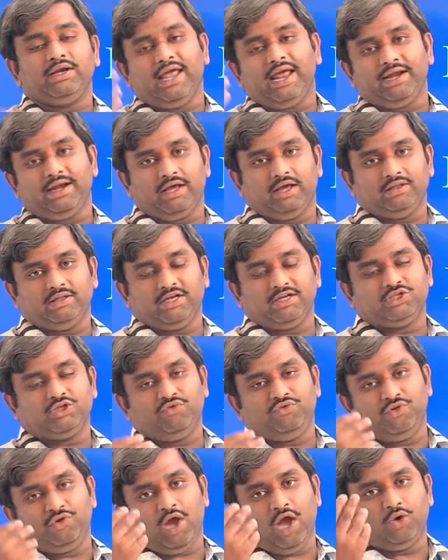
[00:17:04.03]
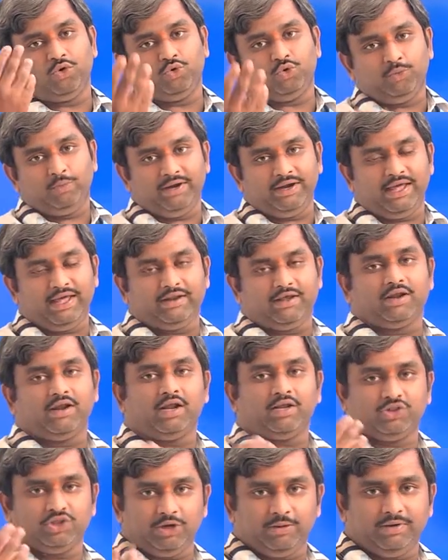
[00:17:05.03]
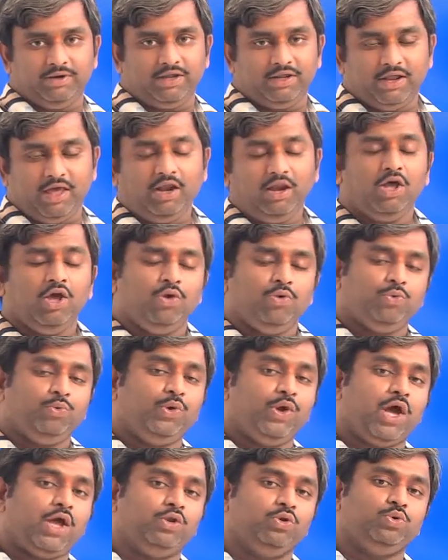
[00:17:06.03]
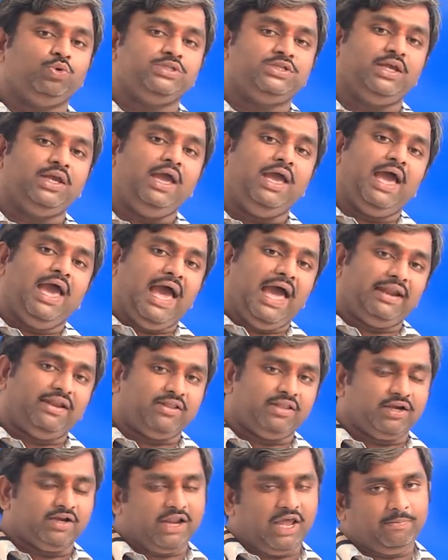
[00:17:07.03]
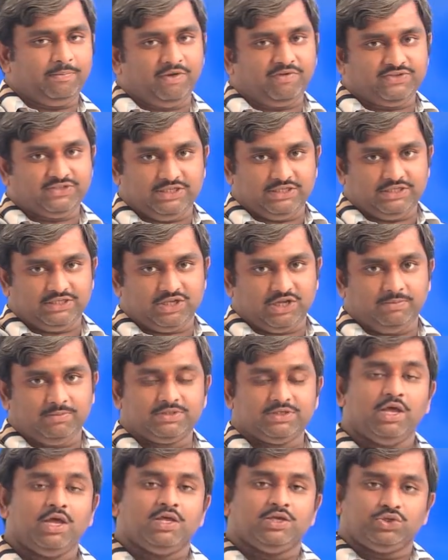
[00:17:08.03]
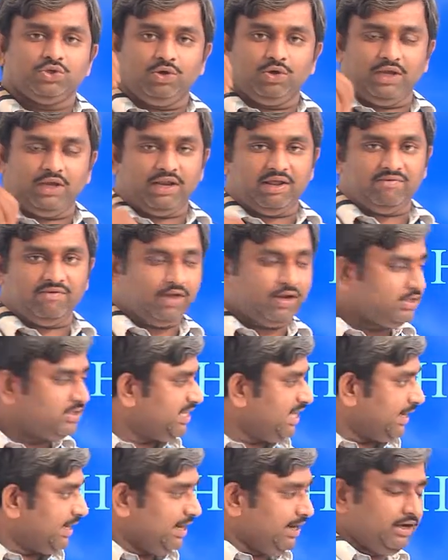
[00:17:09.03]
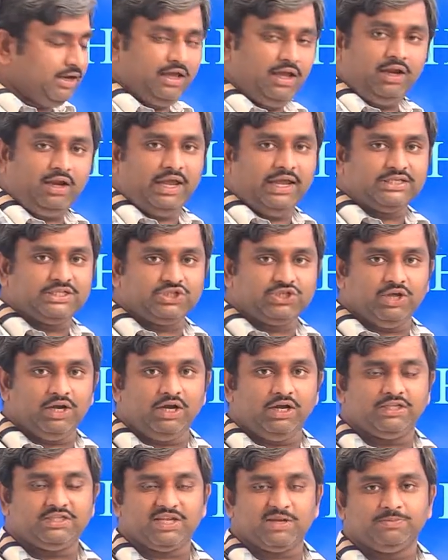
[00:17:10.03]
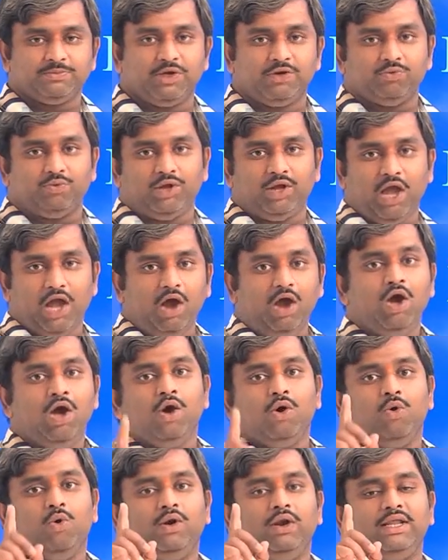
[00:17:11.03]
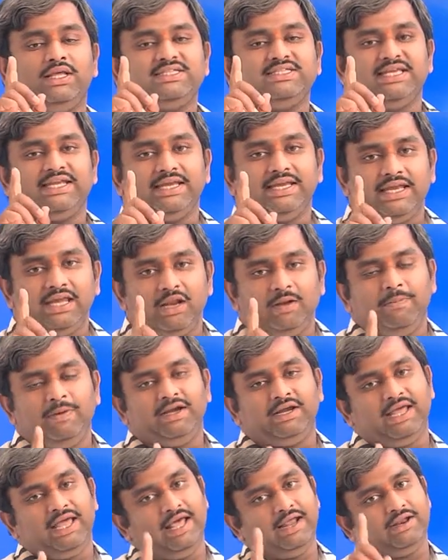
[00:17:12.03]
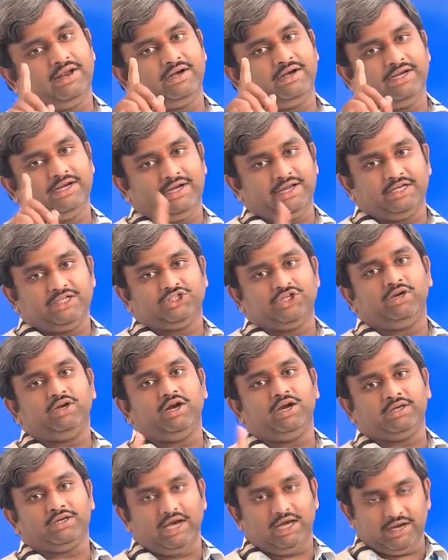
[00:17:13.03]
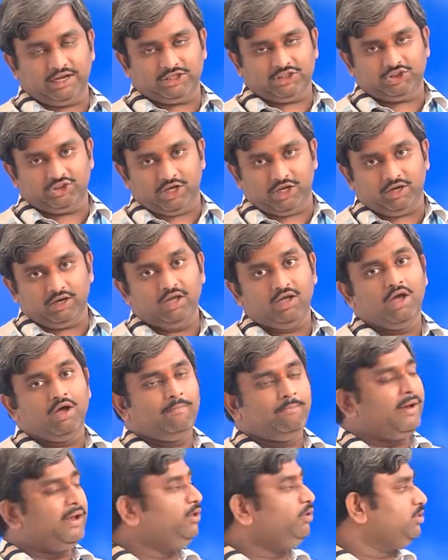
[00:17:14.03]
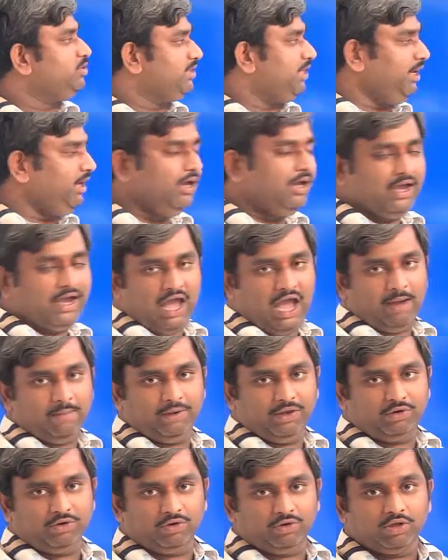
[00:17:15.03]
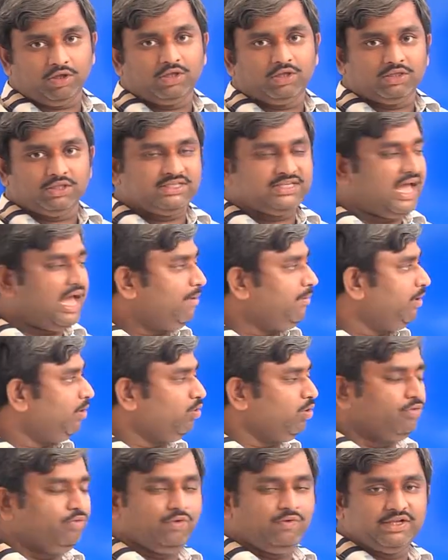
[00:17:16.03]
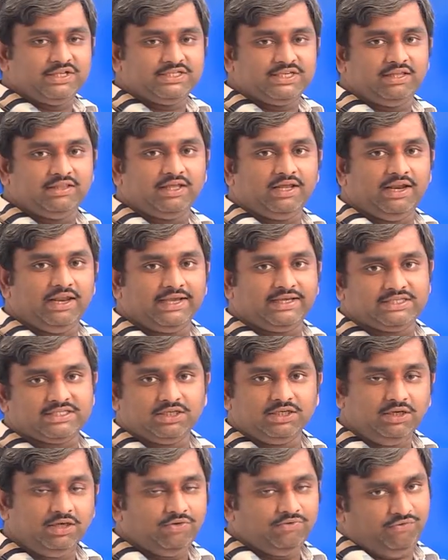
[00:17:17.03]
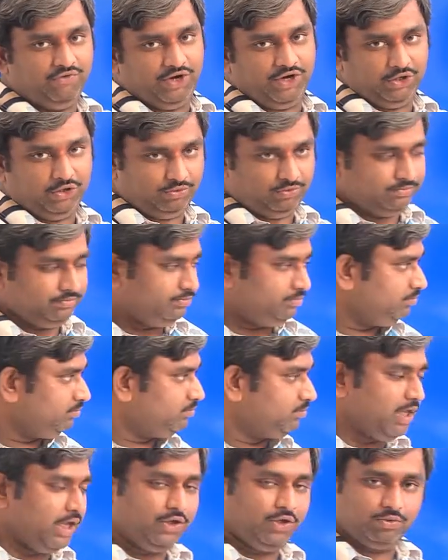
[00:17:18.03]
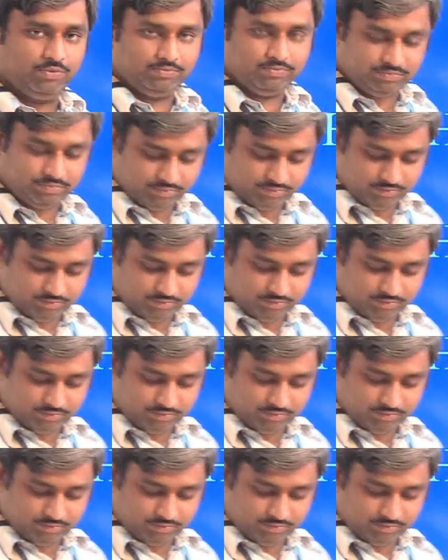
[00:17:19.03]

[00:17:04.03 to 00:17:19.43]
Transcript: data, that is if you have two bit error or three bit error, we are using another type of systems. So in our second year STLD subject, we have only single bit error detection and correction by using Hamming code. This Hamming code we will see in the next video. Thank you.